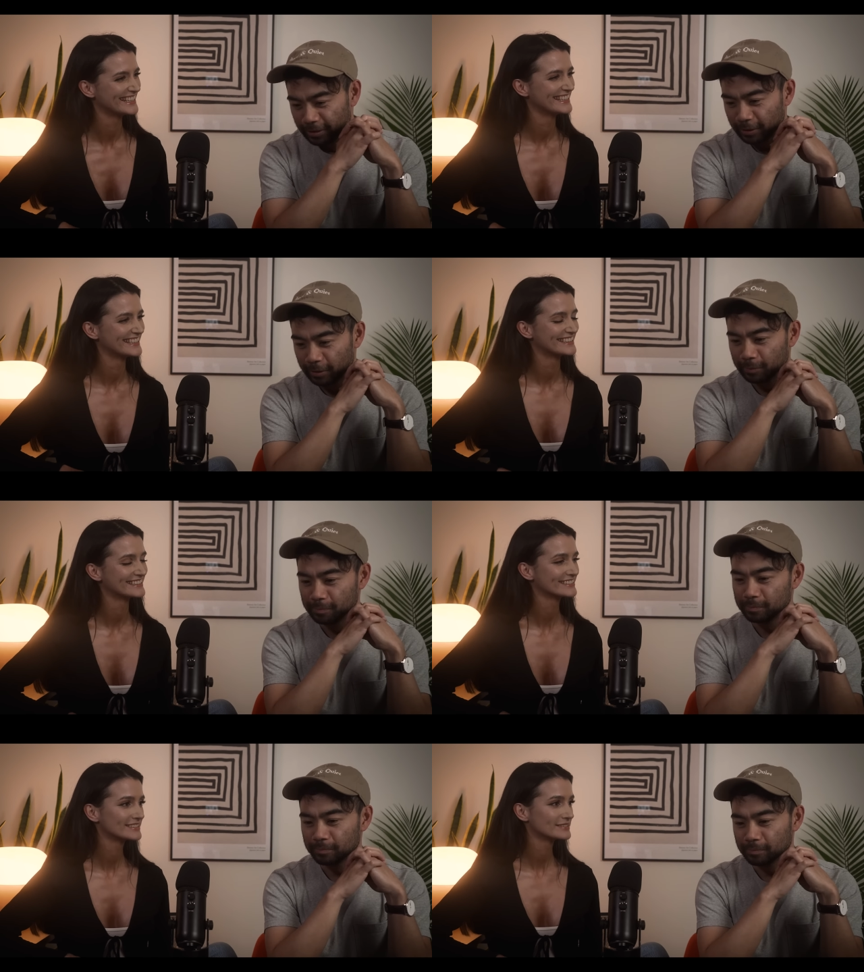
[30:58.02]

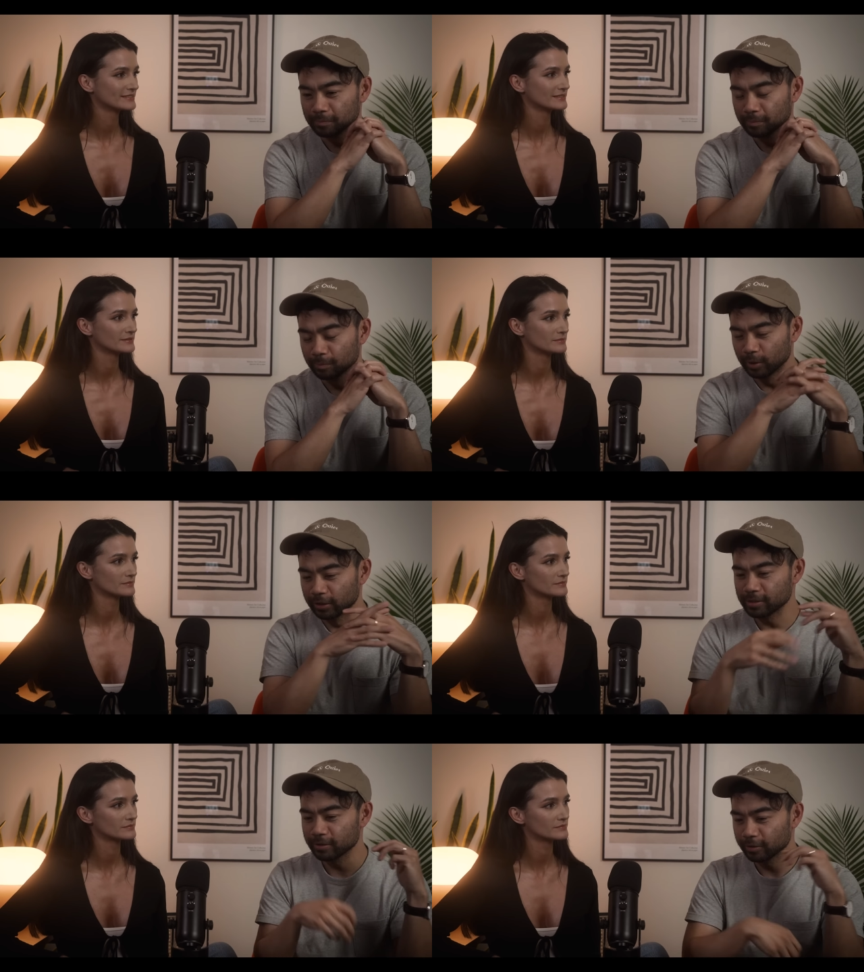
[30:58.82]
Speaker 1: Um, but
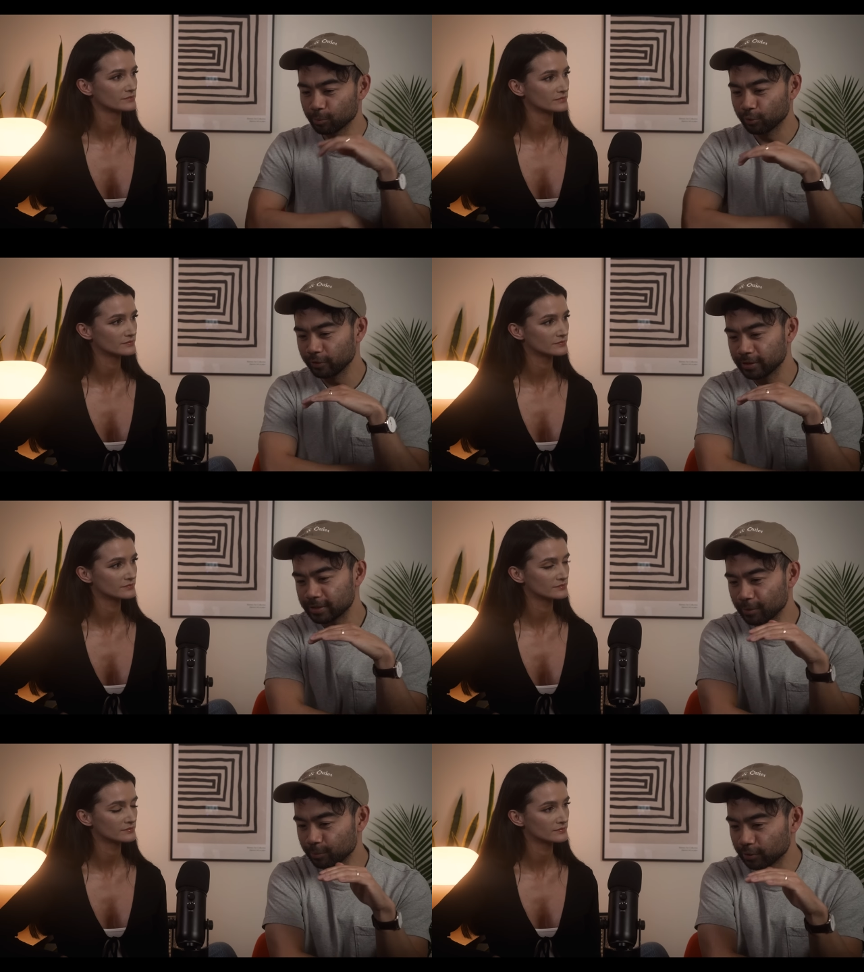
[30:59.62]
that's like the perfect
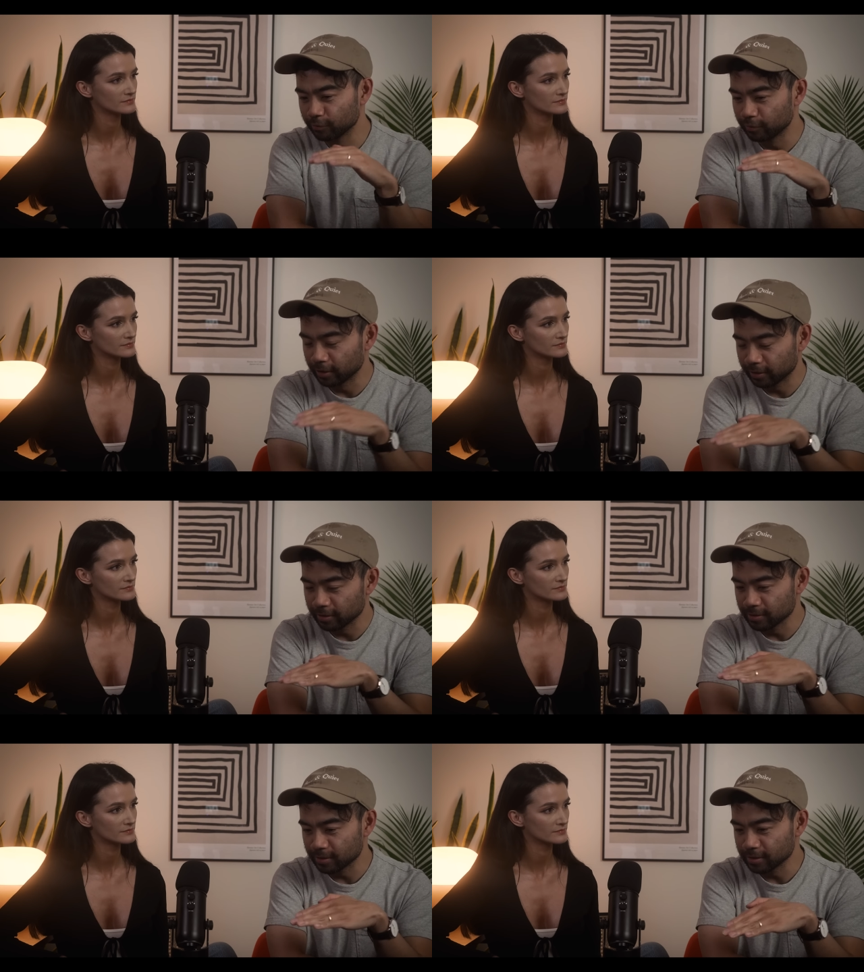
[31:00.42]
example of like,
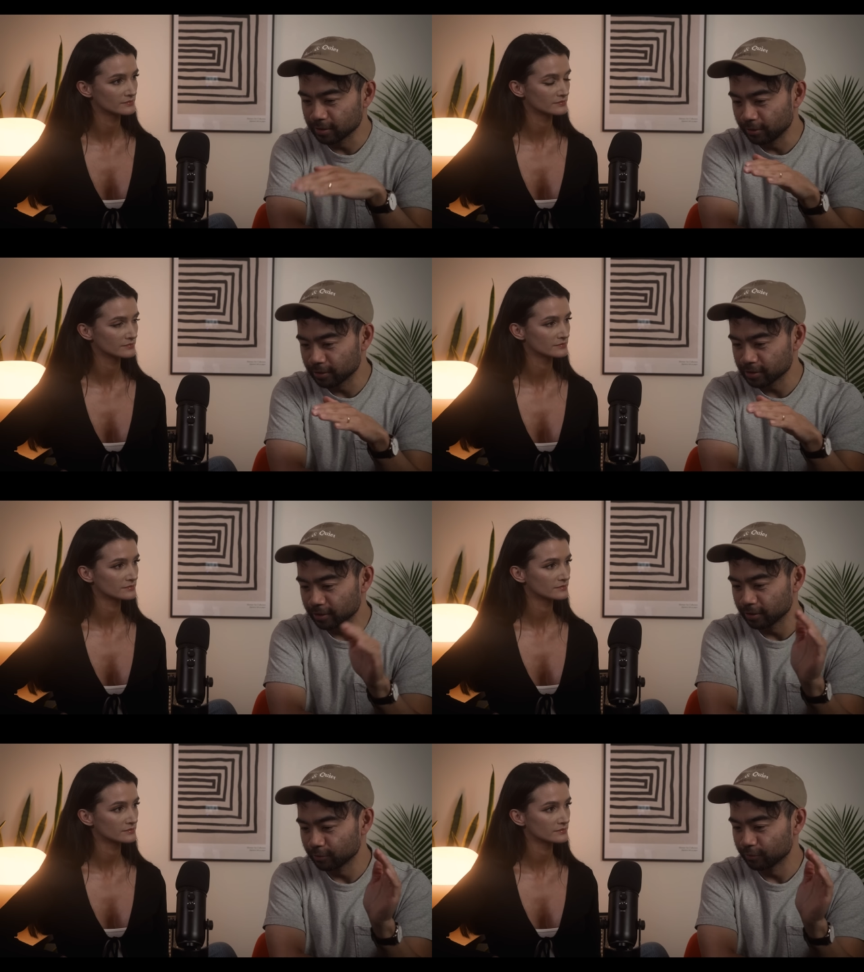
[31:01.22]
because his lyrics are
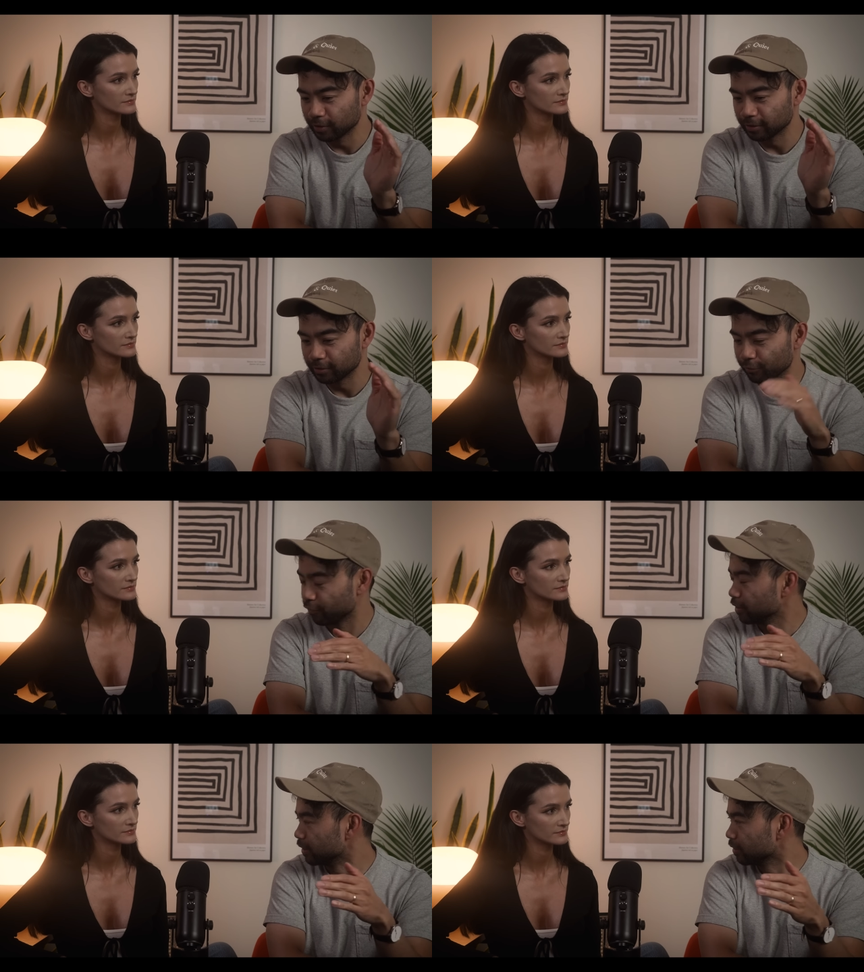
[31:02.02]
kind of like, they're
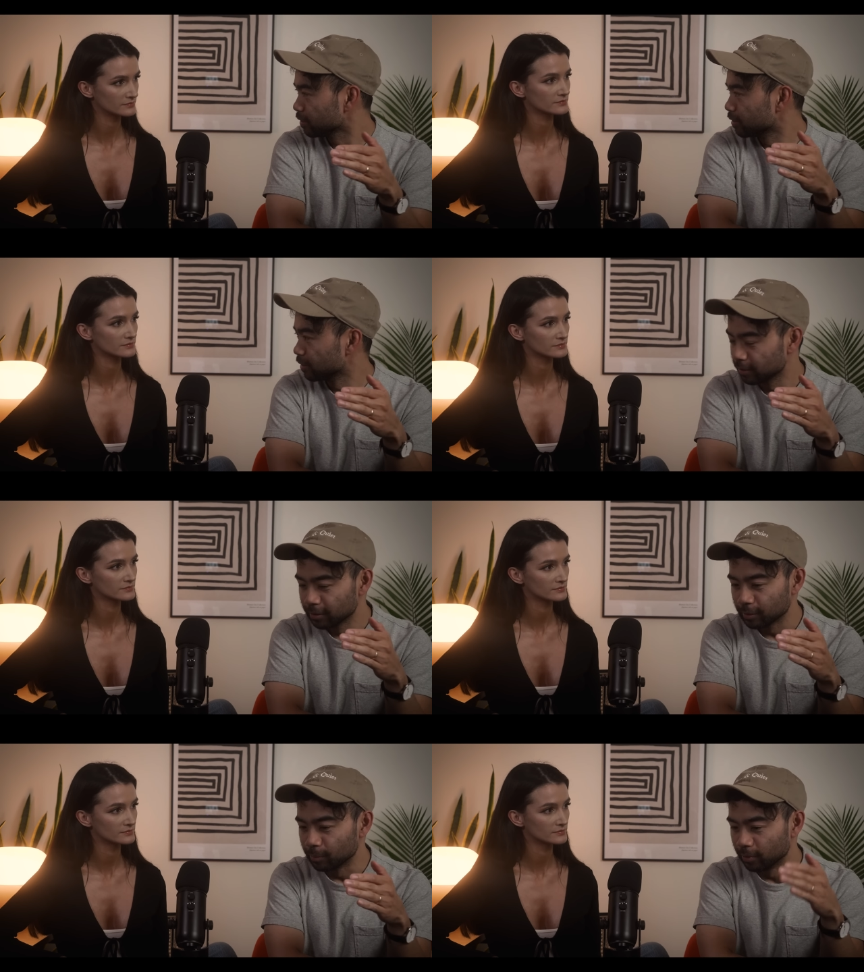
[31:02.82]
funny,
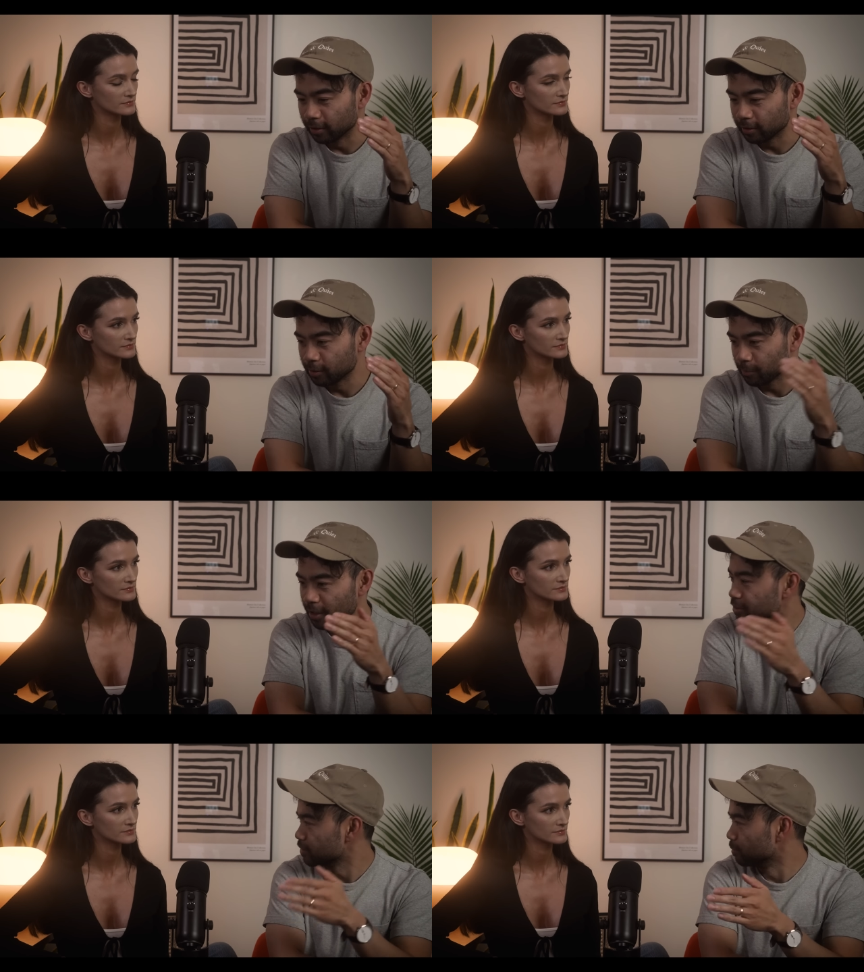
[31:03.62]
mm. but it
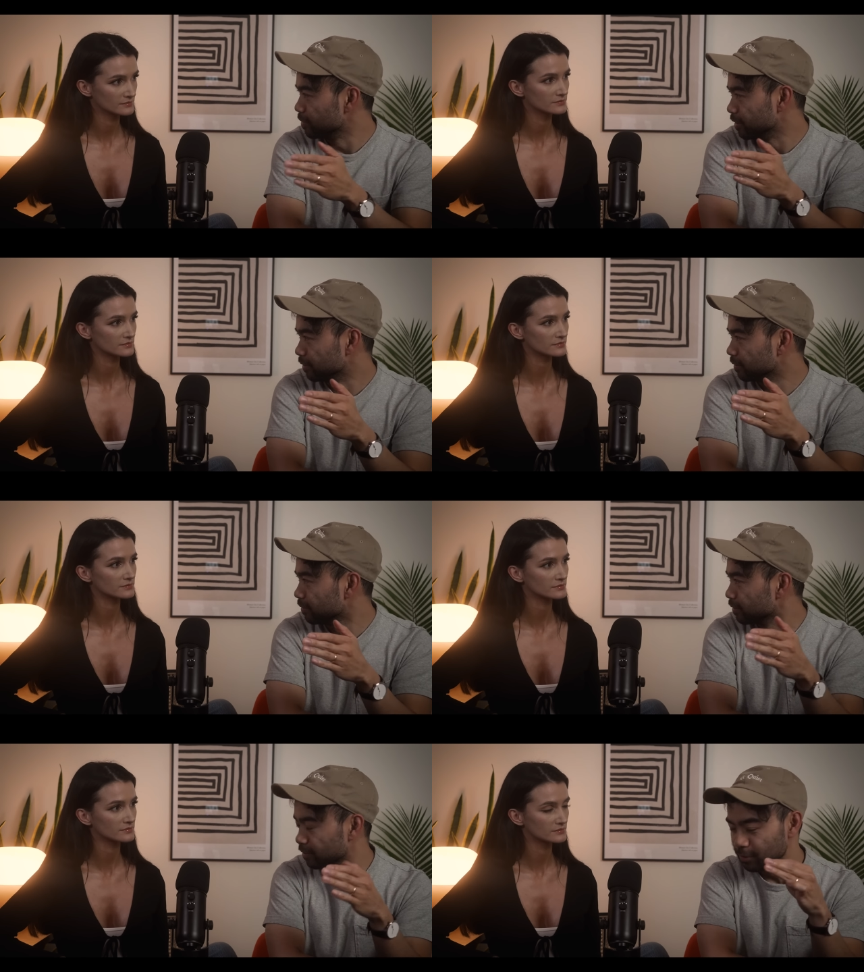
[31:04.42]
matches the beat.
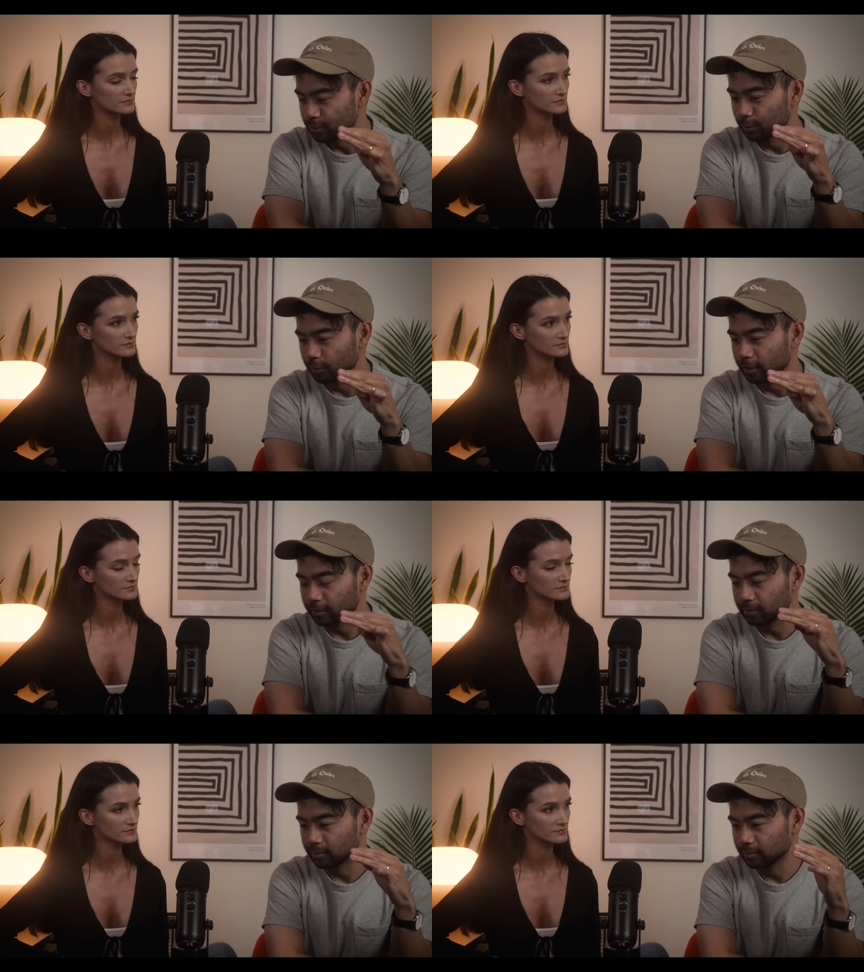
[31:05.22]
mm So like,